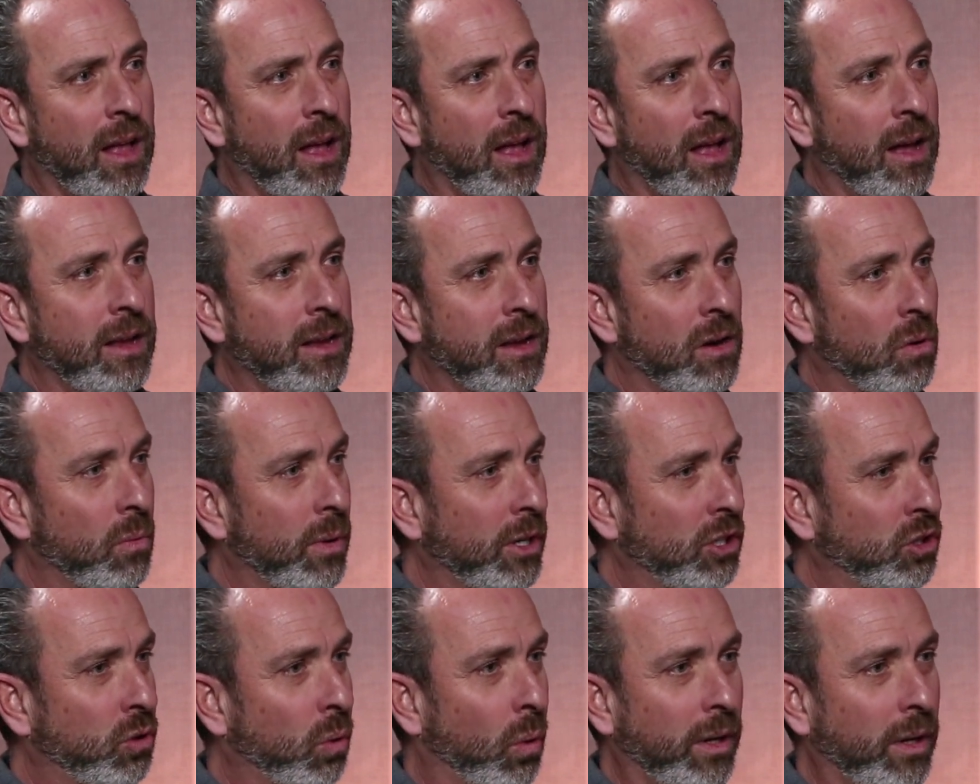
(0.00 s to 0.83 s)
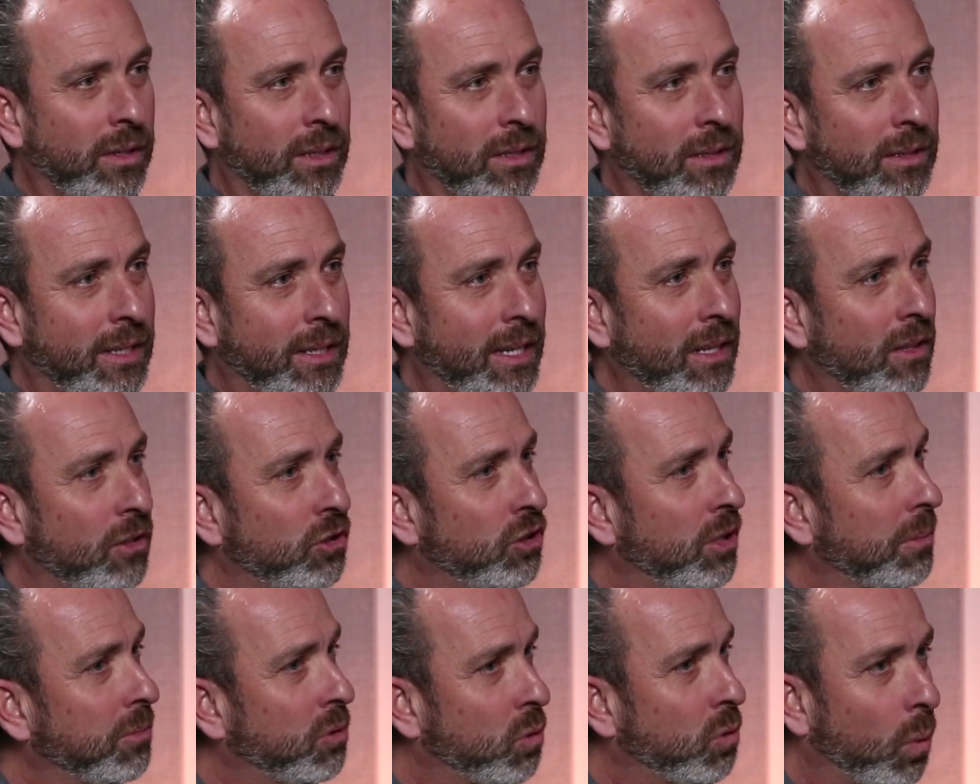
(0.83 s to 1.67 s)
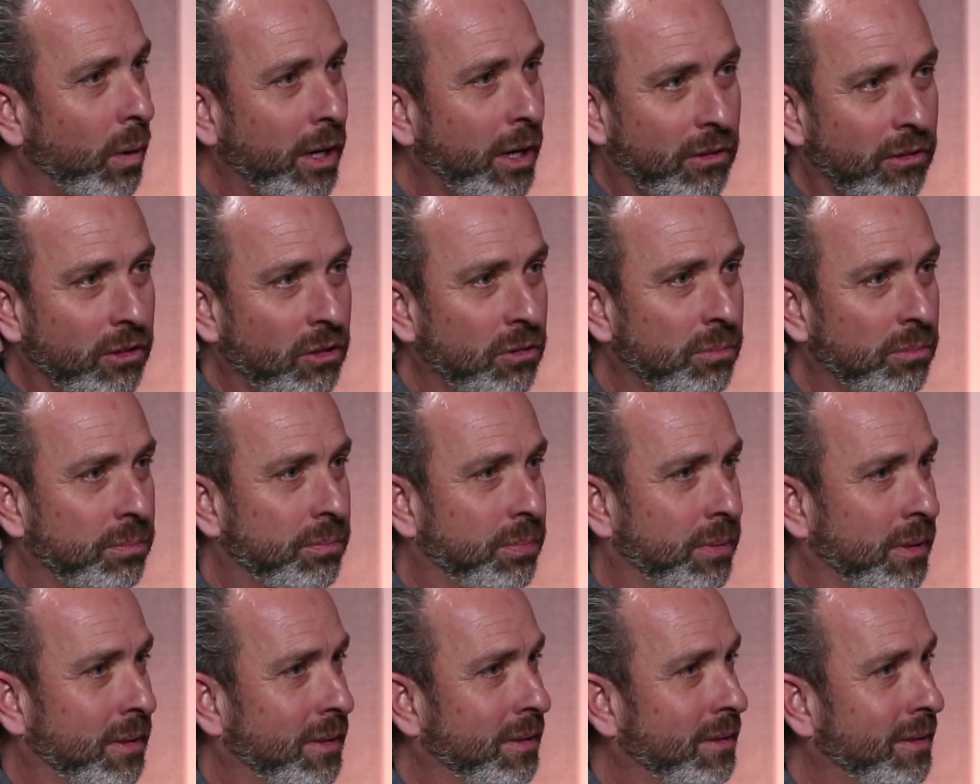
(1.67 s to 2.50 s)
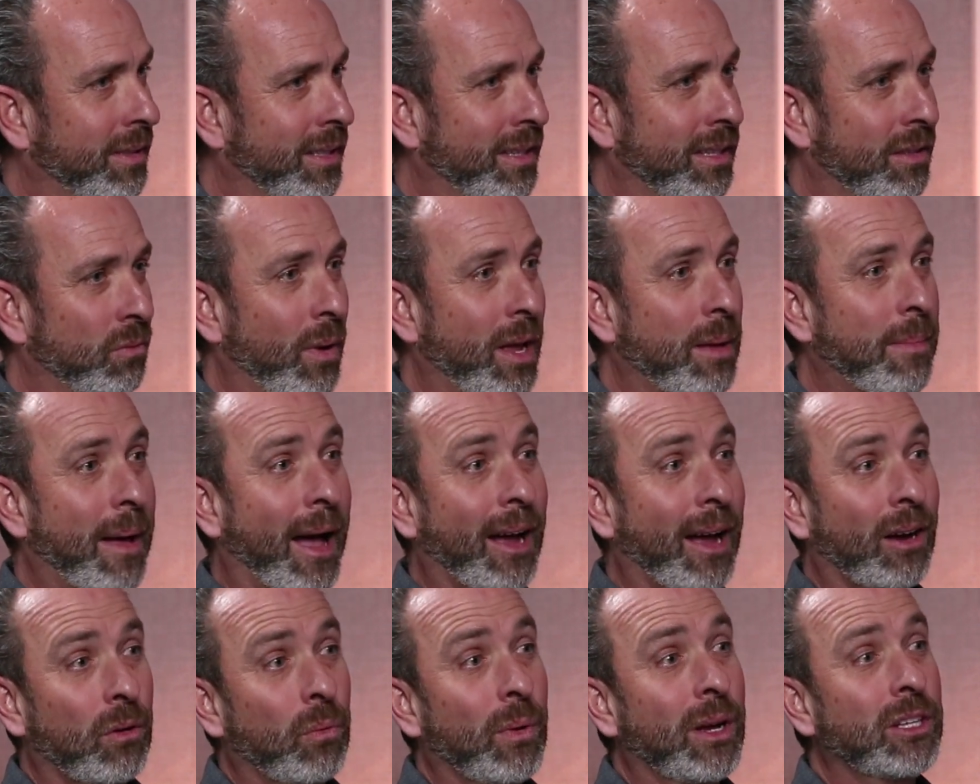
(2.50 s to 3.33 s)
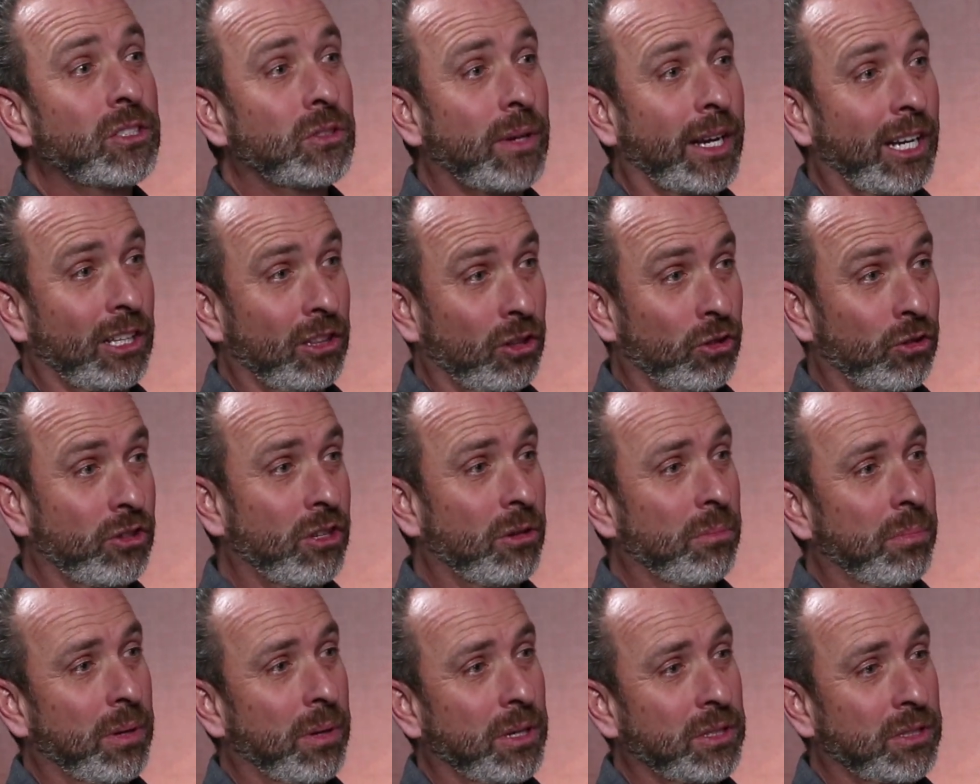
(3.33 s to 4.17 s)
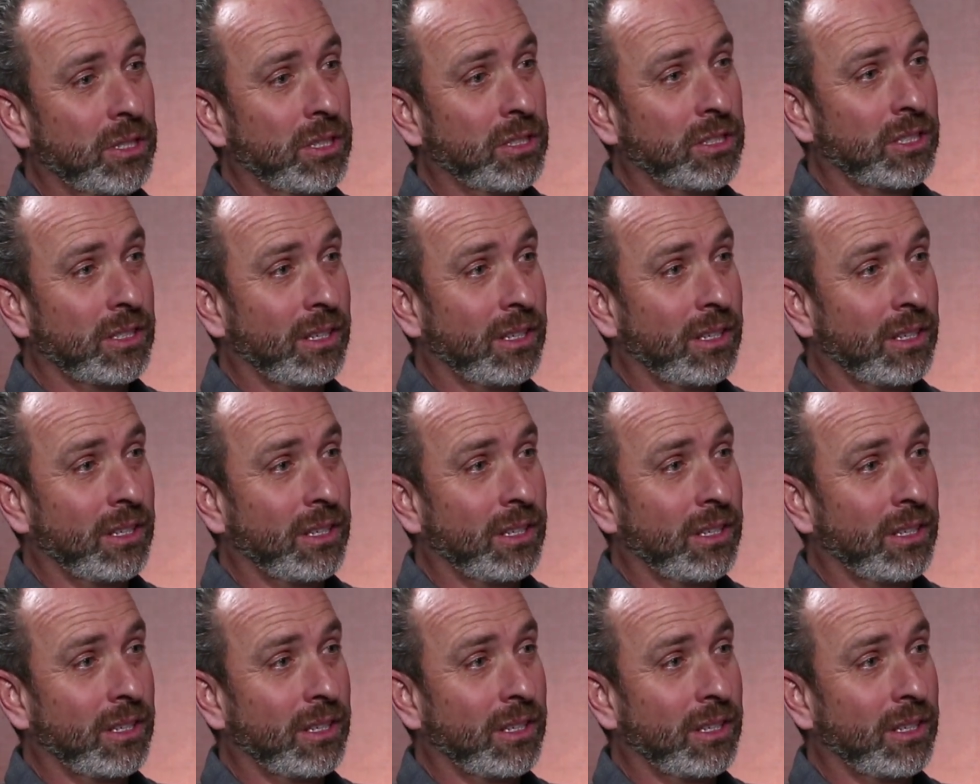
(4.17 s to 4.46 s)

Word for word: you know, we joined a dealership 20 group and in, the way back when, so I could learn the business.